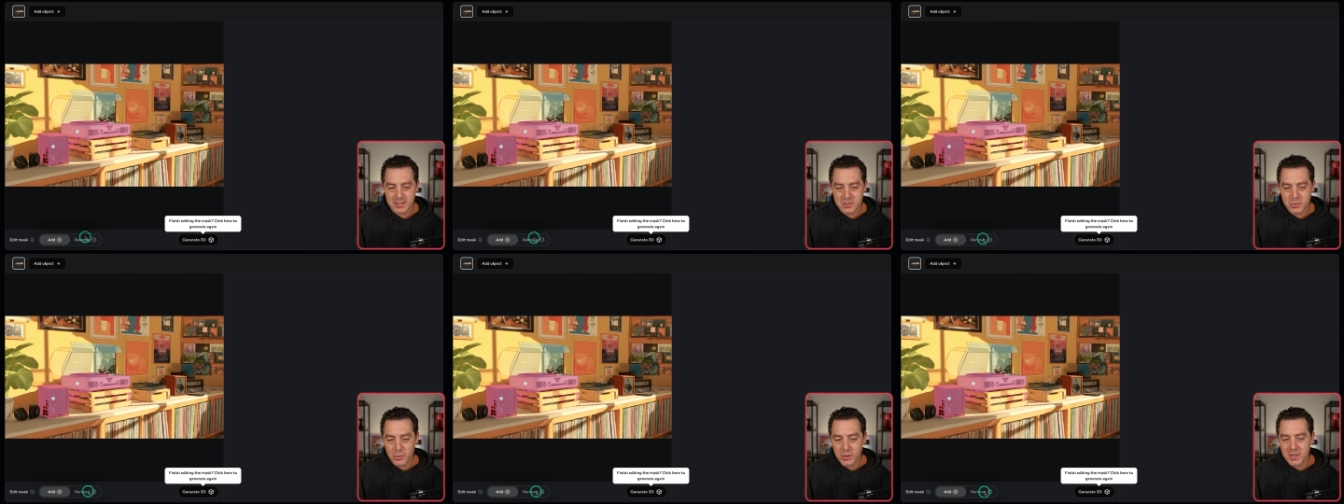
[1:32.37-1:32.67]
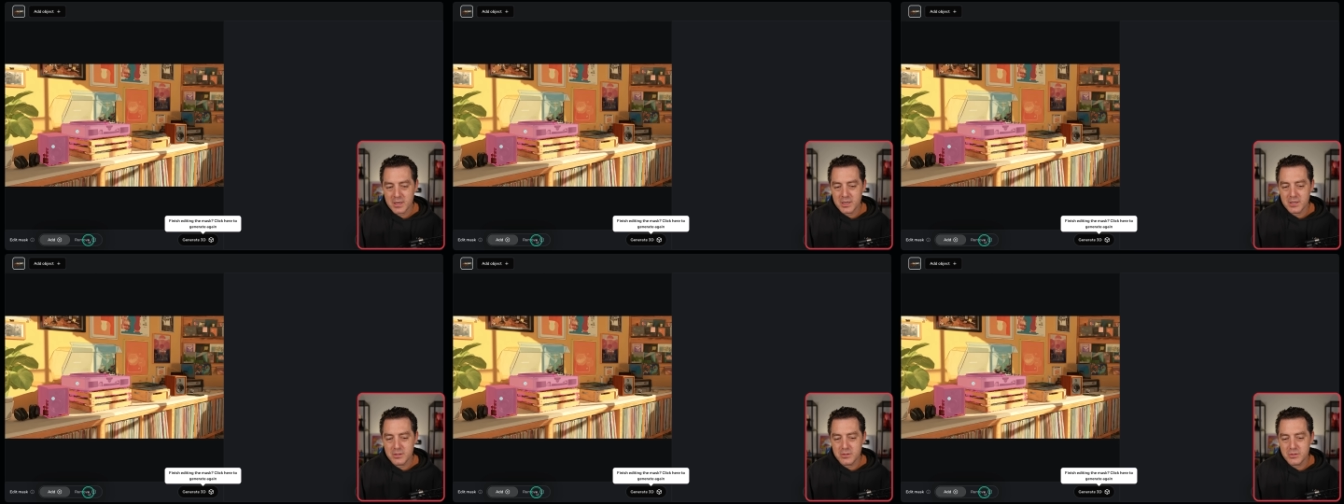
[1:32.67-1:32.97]
So we're
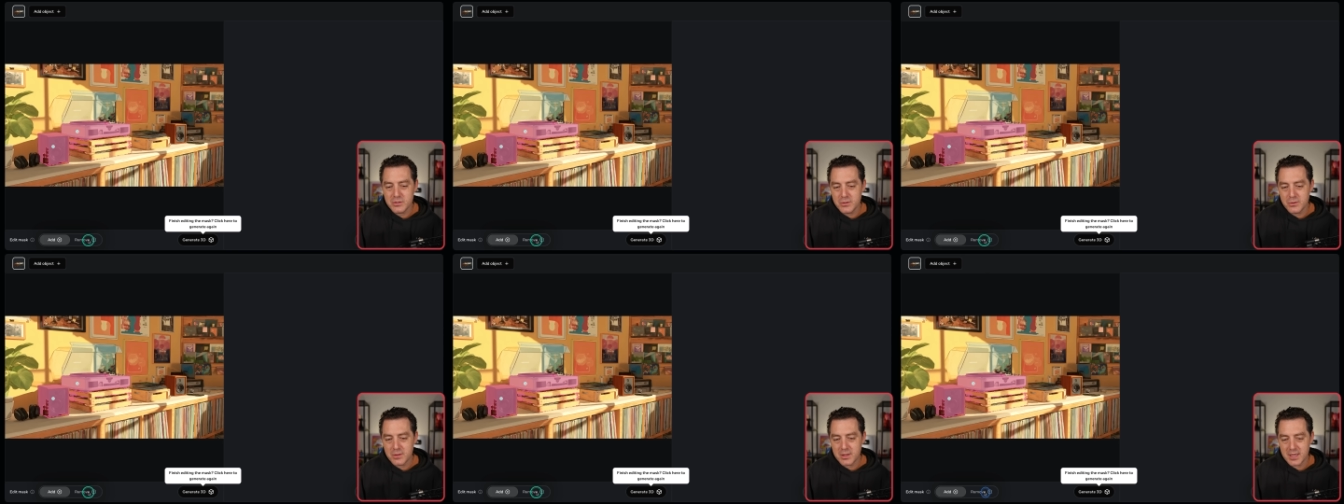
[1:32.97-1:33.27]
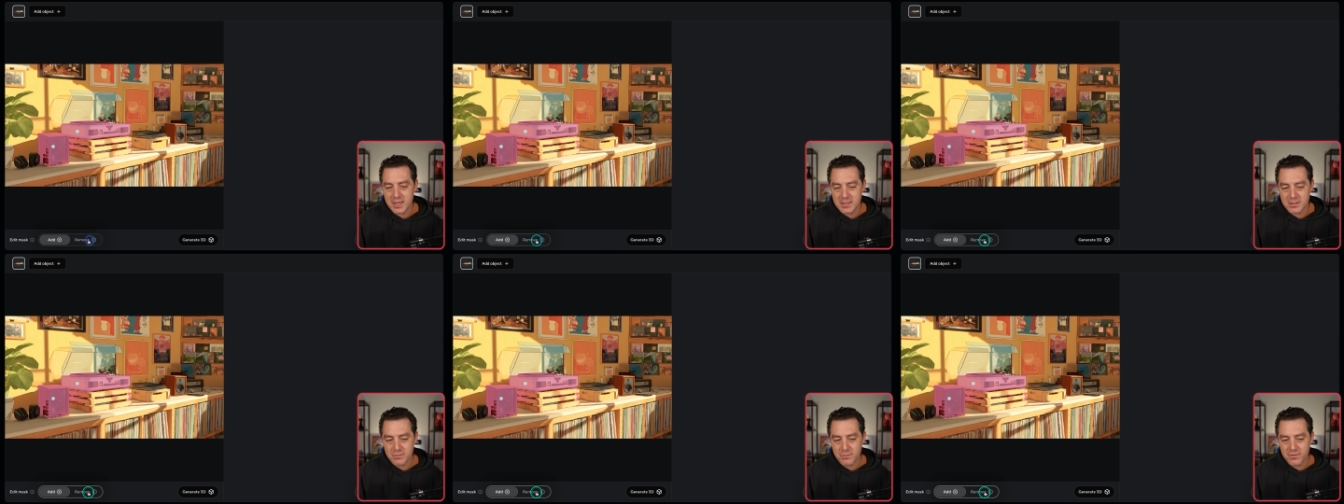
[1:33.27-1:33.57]
gonna do two
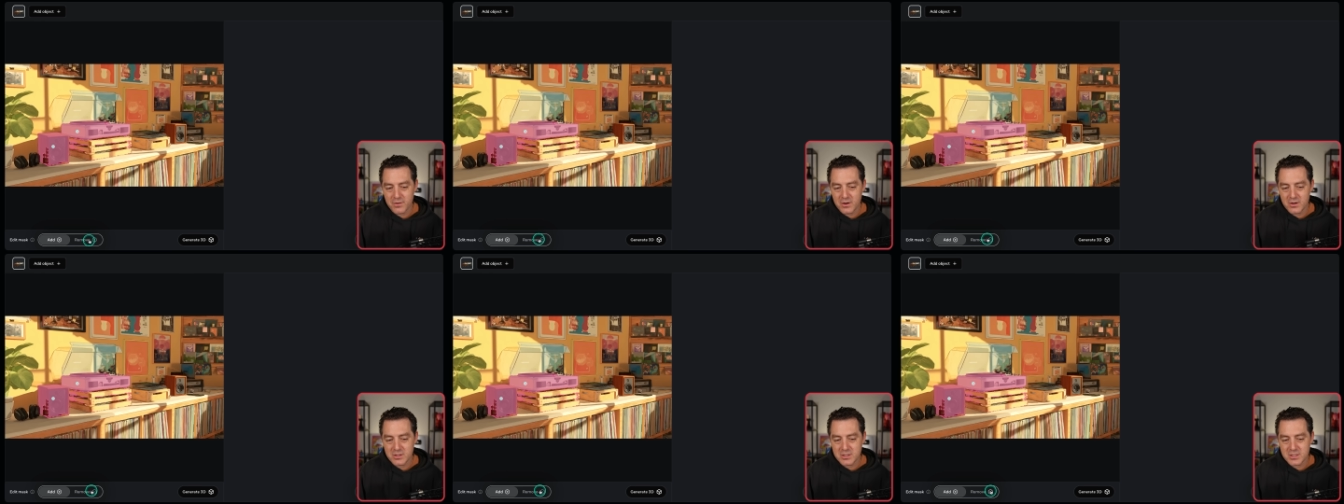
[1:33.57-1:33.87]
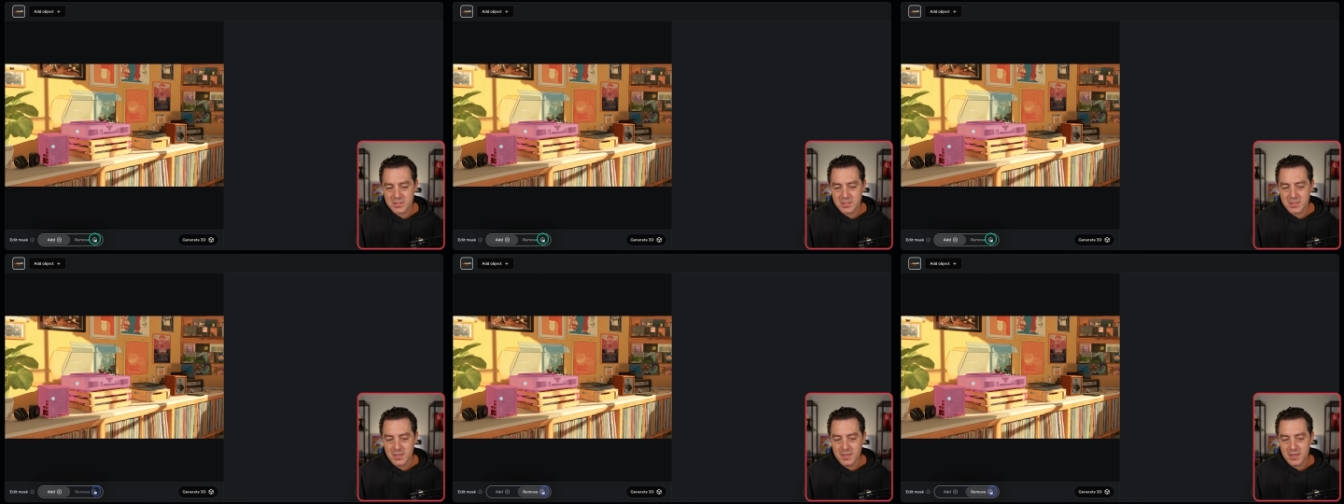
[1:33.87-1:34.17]
things.
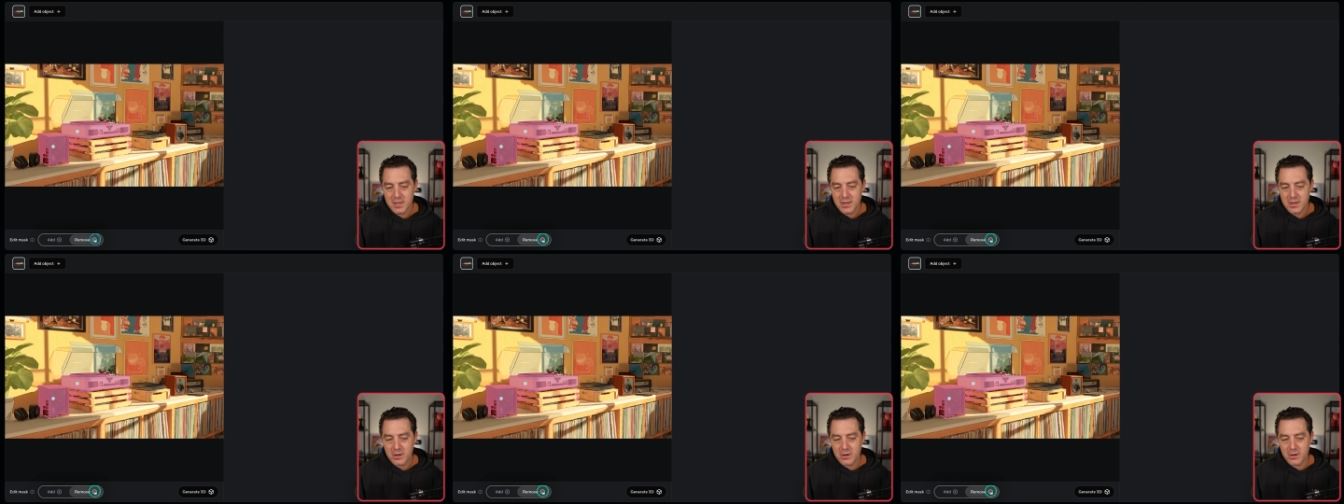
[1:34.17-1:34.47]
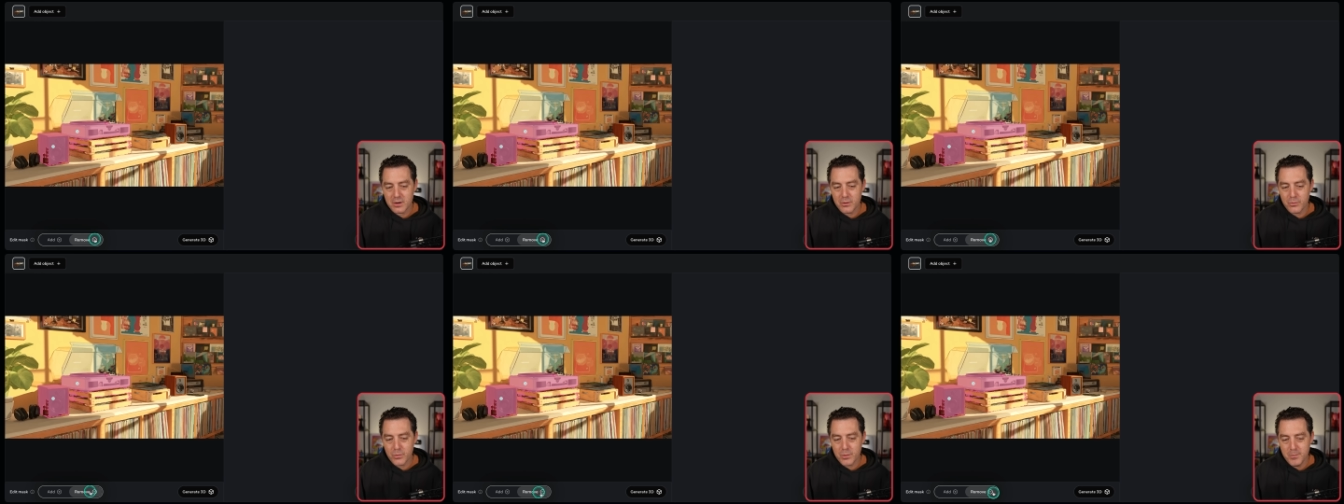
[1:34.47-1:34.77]
First,
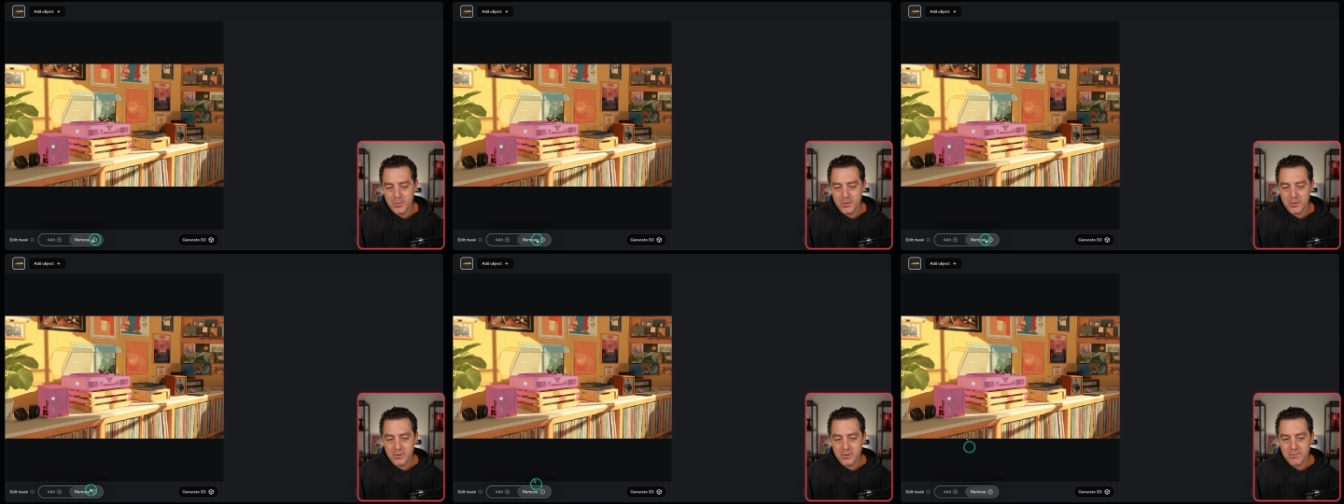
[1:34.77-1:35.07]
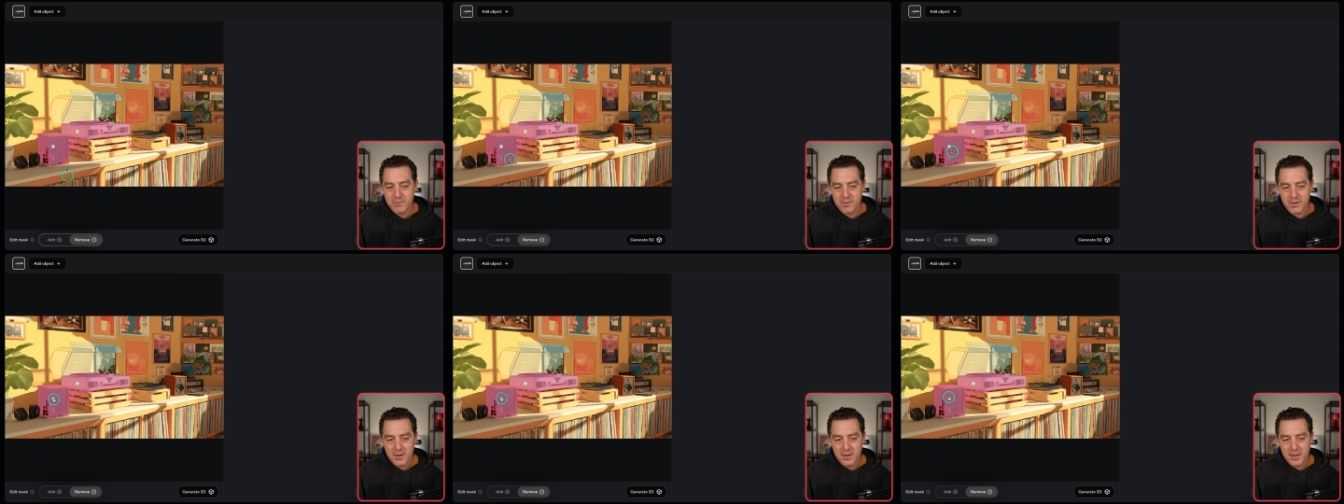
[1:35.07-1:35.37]
go to remove,